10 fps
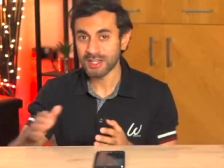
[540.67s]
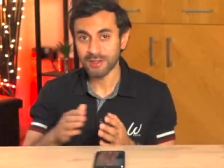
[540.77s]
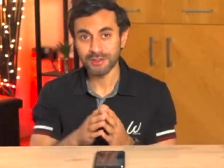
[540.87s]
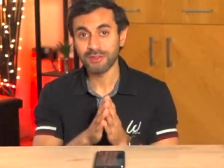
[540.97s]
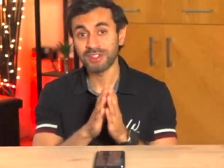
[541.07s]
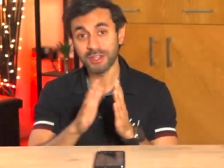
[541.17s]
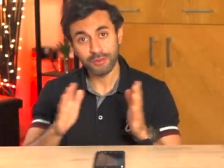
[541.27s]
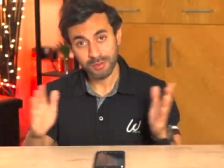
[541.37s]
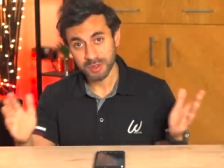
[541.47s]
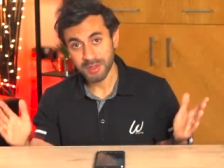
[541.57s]
any of the other
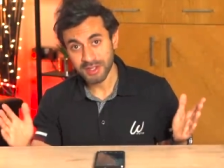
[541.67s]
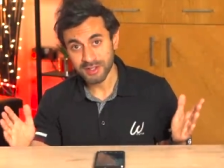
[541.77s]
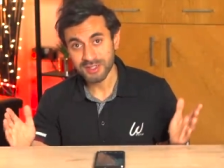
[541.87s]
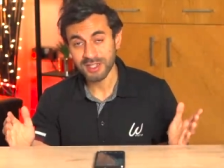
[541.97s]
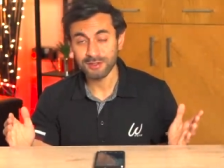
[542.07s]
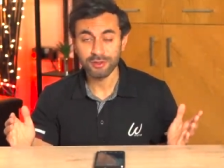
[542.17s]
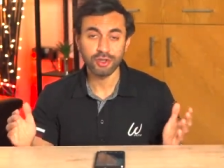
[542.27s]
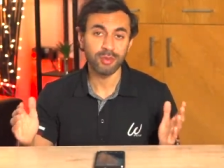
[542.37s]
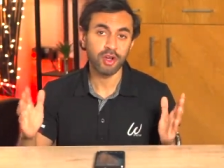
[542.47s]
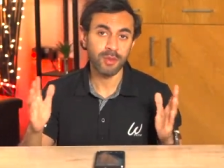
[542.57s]
Divoom speakers, then do
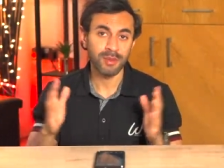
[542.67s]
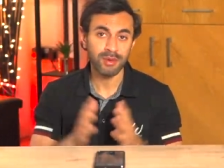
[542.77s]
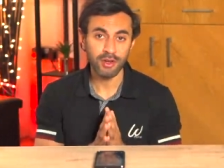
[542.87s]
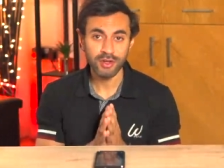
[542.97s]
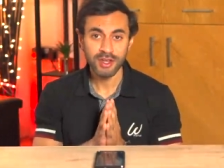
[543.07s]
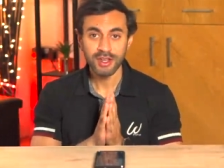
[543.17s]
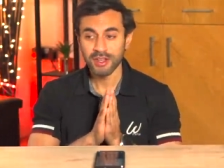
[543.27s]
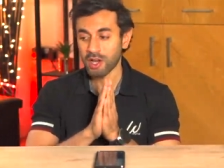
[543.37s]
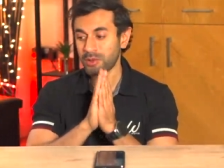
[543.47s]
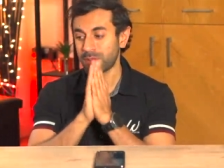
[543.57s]
drop a comment below.
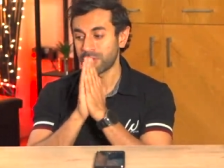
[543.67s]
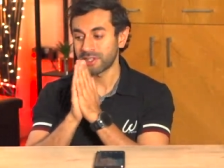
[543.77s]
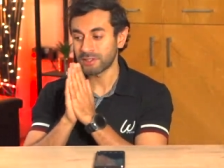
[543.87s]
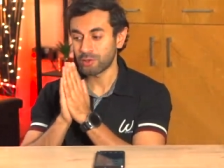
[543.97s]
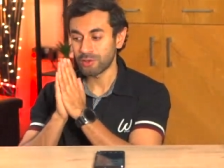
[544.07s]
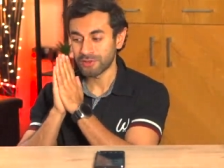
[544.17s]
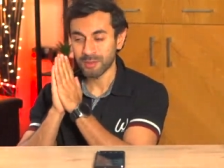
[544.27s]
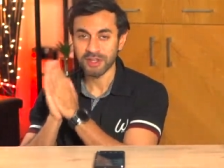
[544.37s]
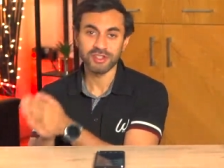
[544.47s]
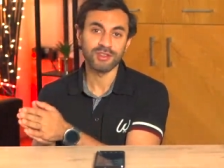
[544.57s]
I'll be putting all of the
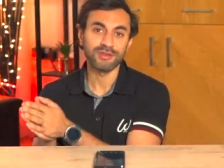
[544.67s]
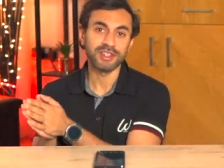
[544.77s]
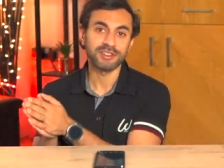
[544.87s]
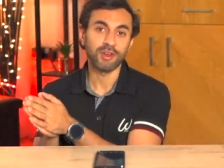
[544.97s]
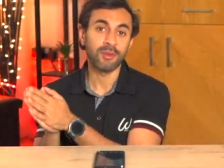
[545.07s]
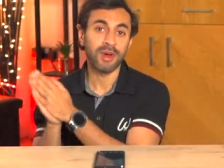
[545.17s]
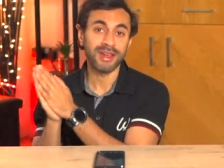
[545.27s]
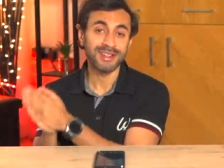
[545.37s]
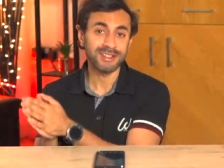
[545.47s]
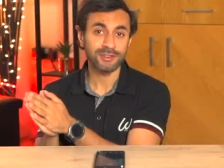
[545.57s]
pictures of this on
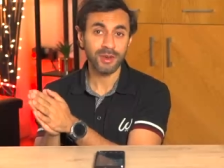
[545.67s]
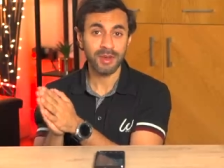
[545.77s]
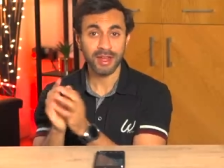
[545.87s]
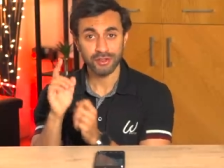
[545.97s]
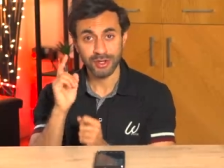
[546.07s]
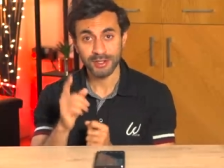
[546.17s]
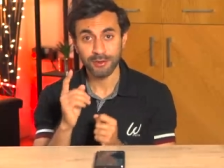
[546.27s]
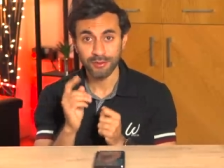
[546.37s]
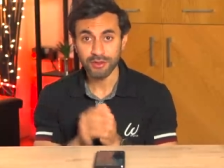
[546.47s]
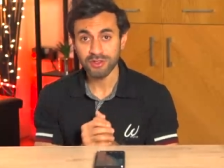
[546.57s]
my Instagram at Trending
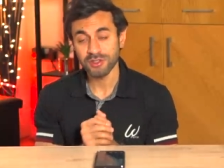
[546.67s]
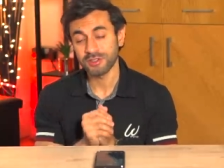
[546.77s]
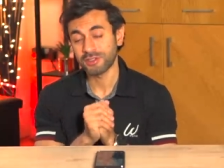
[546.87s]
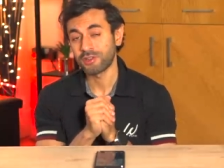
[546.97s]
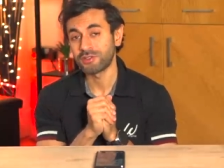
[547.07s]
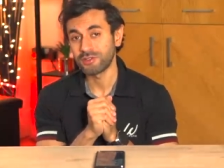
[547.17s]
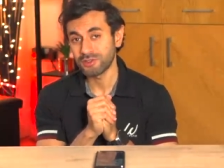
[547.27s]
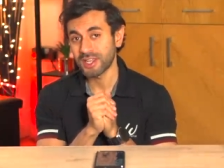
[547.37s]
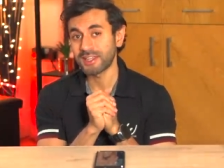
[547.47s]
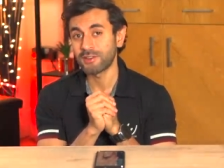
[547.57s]
Reviews, so
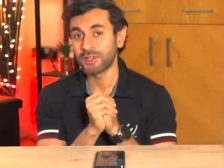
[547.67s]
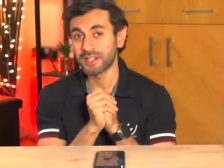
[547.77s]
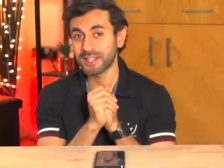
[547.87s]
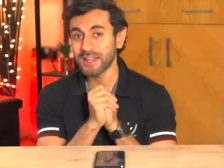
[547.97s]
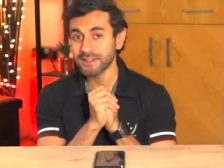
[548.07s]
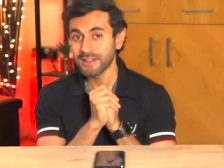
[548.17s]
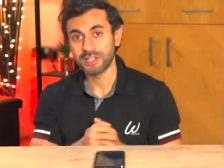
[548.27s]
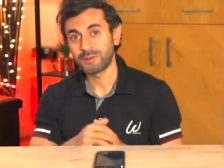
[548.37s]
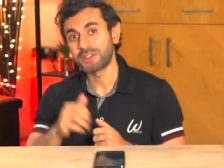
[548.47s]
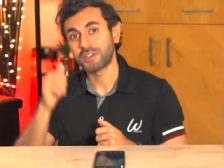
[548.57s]
do take a look at that.
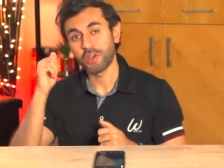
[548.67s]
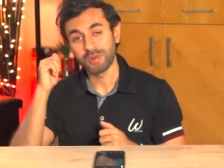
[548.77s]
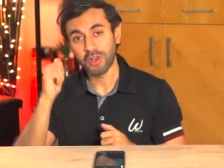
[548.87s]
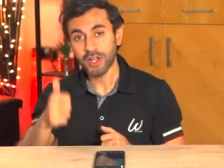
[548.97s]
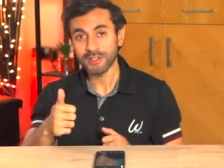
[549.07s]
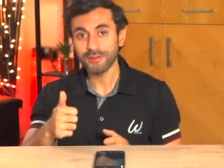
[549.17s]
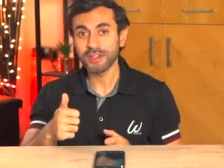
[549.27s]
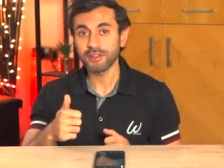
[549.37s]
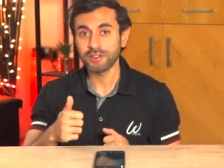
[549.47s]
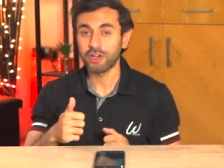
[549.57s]
Otherwise, I hope you liked the
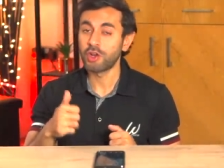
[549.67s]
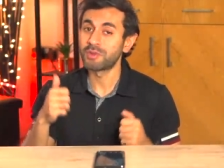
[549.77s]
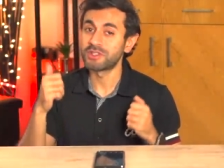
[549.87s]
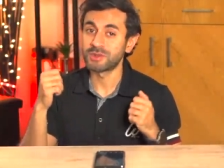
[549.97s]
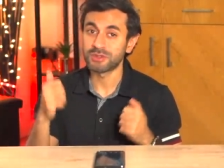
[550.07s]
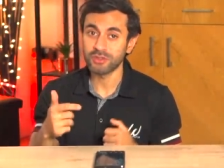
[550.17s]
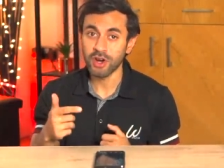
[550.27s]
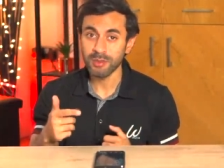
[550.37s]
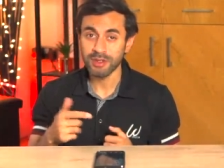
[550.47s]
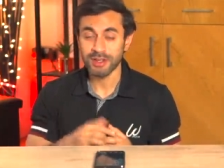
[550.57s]
video. I hope you
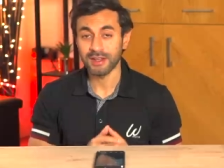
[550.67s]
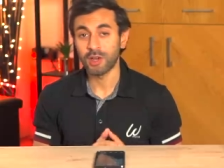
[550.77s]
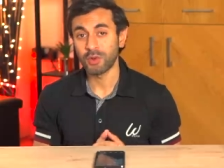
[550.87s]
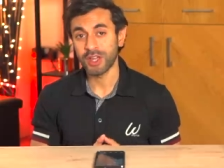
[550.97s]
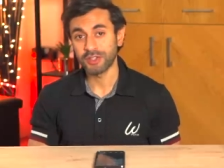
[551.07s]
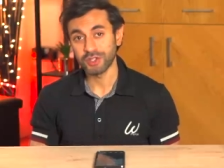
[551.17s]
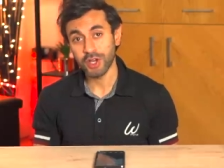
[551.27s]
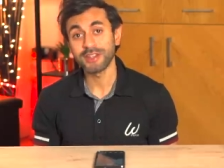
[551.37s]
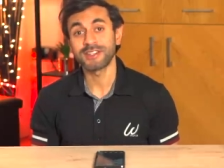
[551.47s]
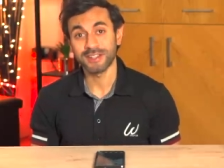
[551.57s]
subscribe, and I will catch you
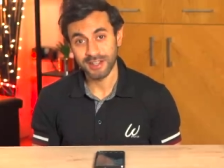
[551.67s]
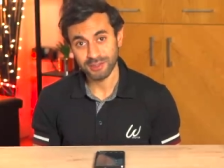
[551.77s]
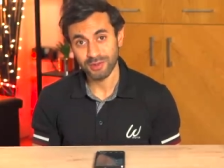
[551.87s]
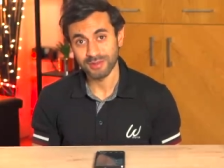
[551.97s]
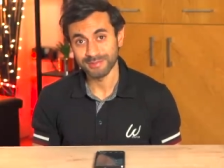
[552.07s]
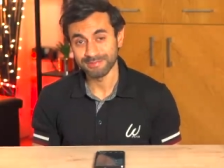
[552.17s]
guys at the next one.